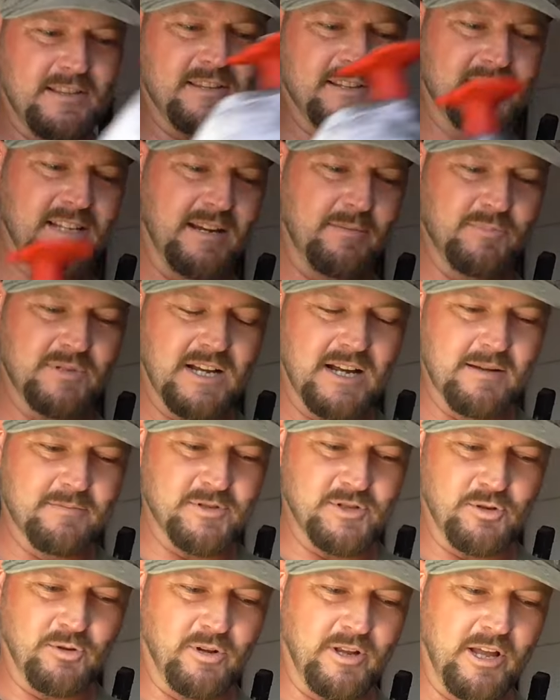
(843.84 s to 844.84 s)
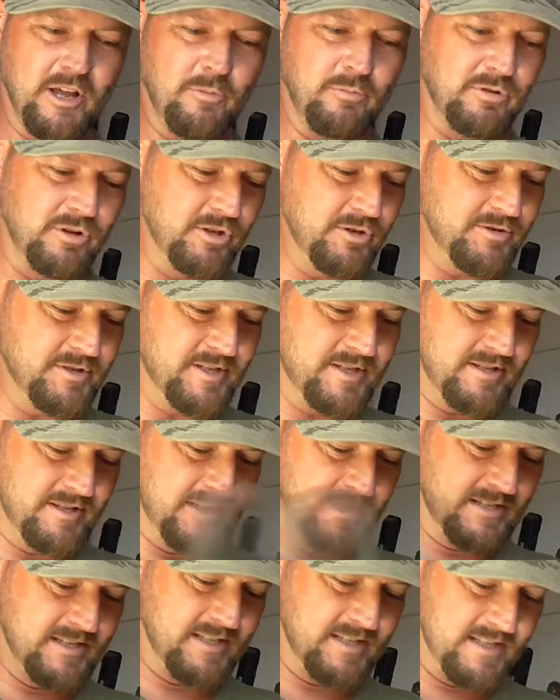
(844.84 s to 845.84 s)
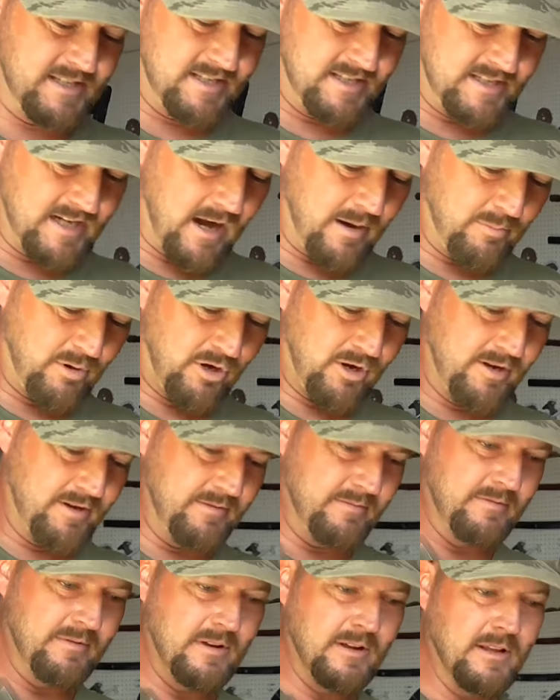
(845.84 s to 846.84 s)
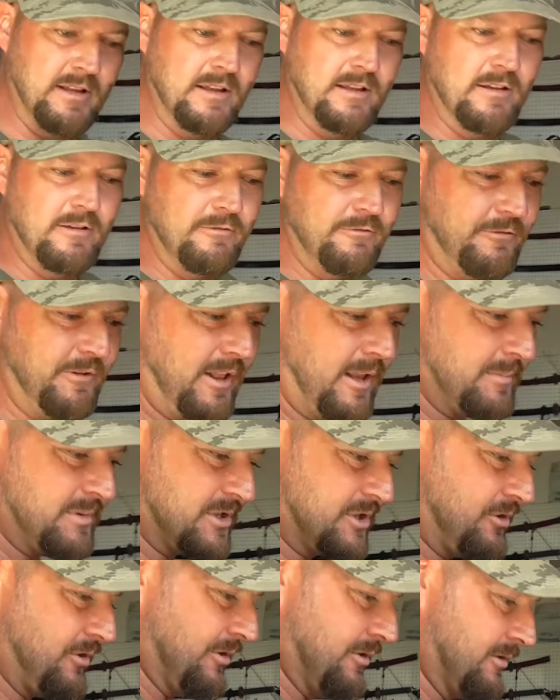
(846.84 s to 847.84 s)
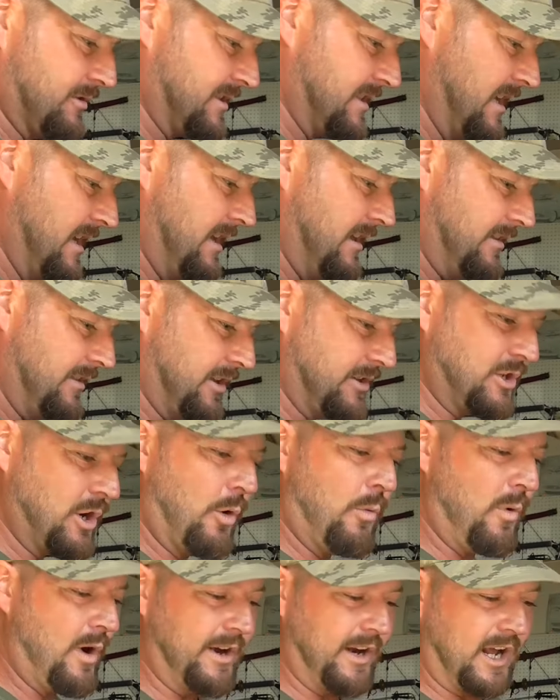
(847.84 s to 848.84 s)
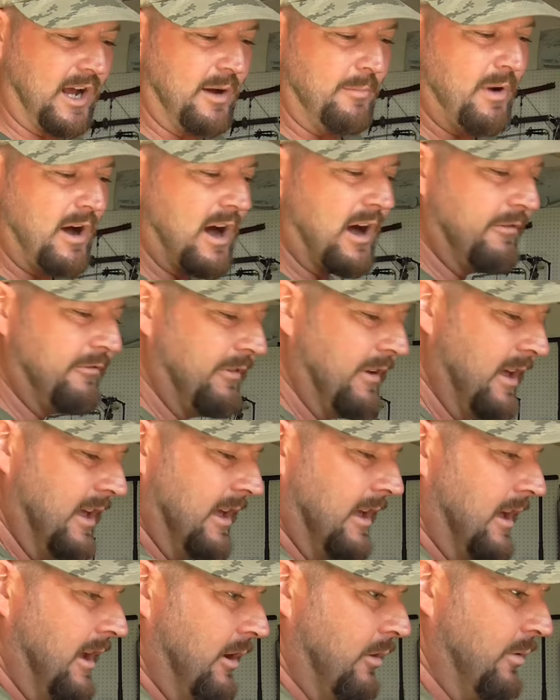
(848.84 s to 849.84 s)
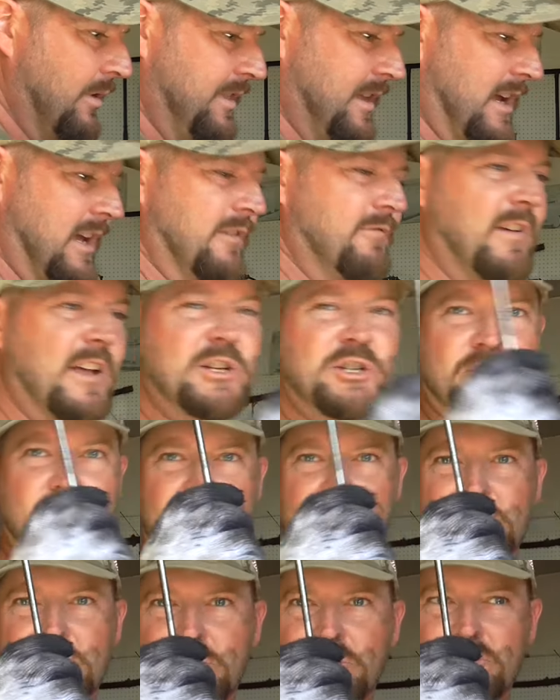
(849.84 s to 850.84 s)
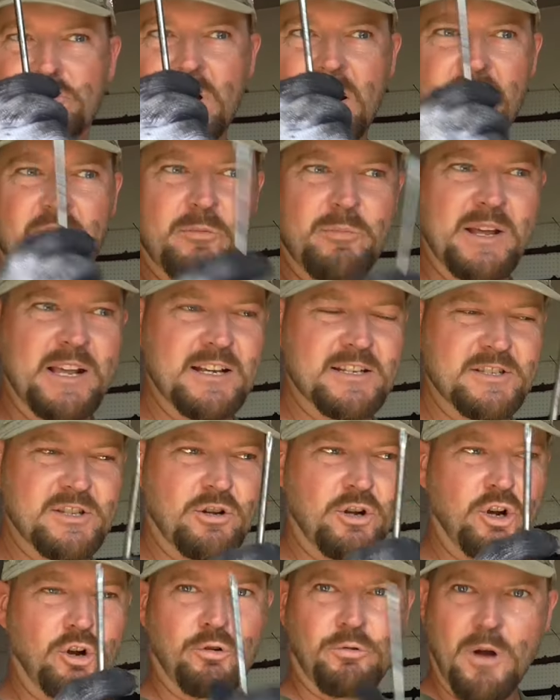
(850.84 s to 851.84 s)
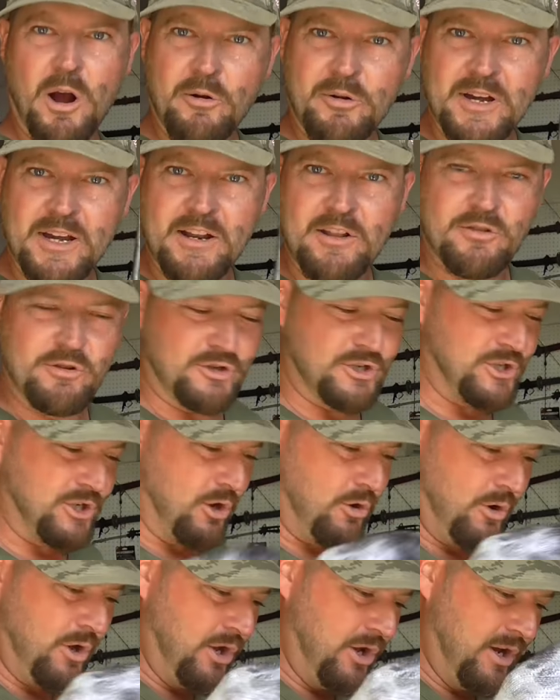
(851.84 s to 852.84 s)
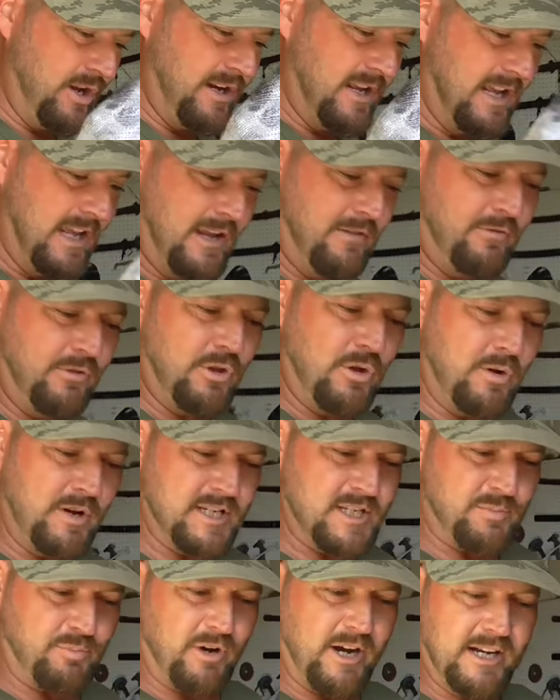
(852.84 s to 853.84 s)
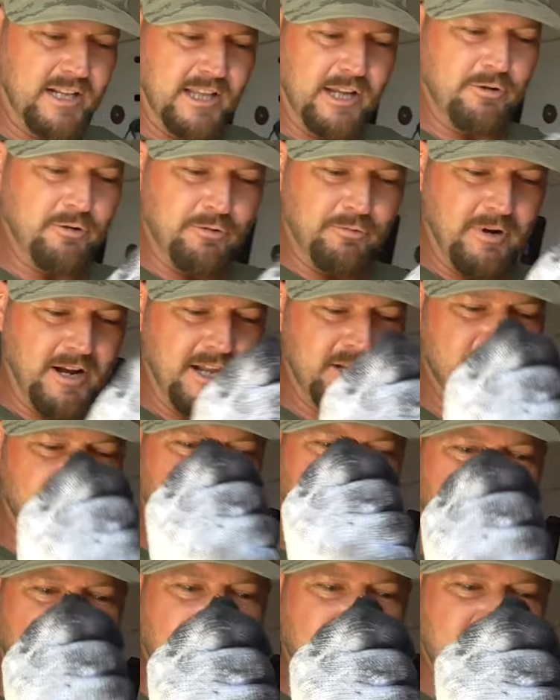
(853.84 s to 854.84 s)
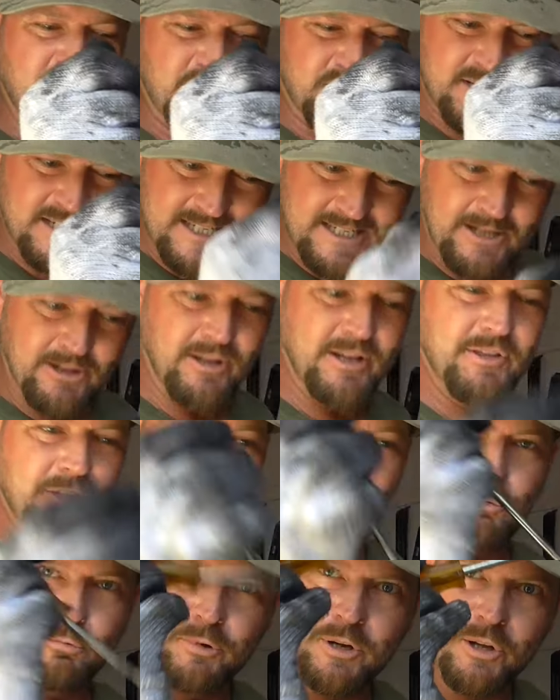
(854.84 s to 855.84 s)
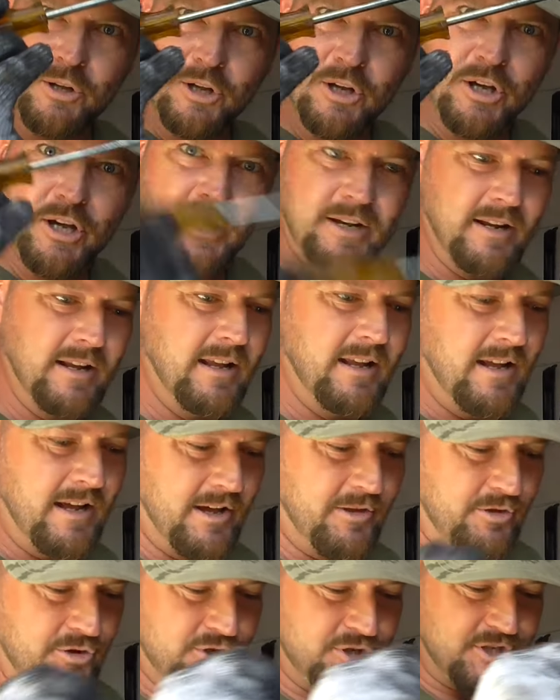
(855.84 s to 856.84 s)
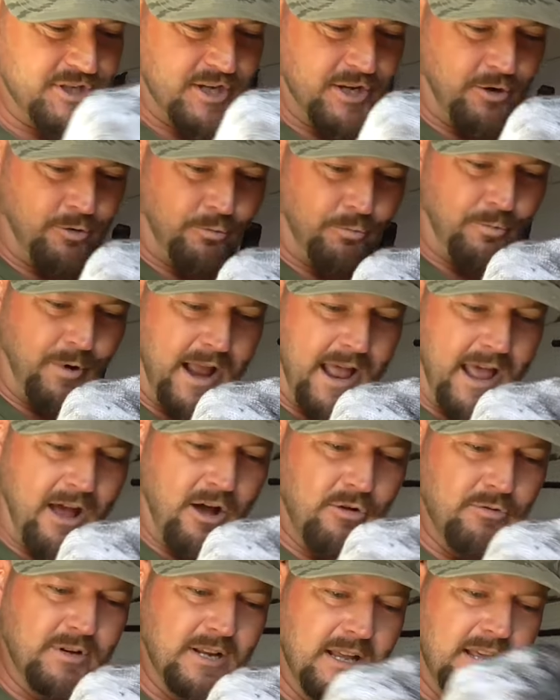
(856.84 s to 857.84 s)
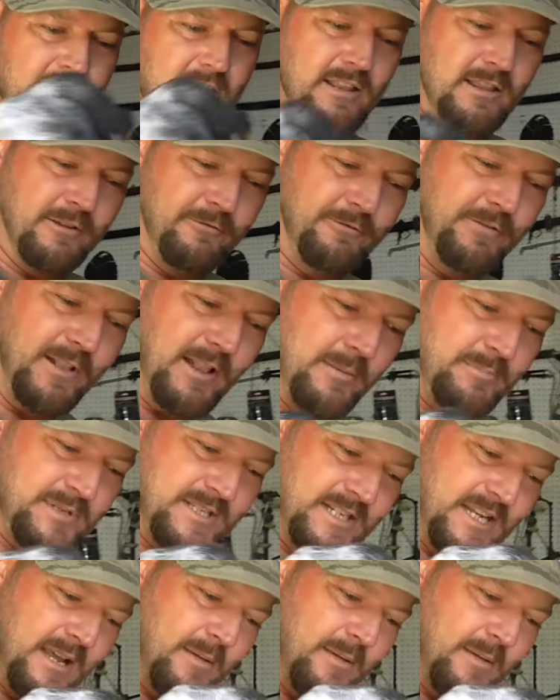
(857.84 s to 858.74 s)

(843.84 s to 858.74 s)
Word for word: at the same time. So it'll help loosen these stubborn Phillips screws that don't want to come off with a conventional screwdriver because they're corroded and they're so good, even though I sprayed liquid wrench, they're still in there real good. And they're just gonna round the Phillips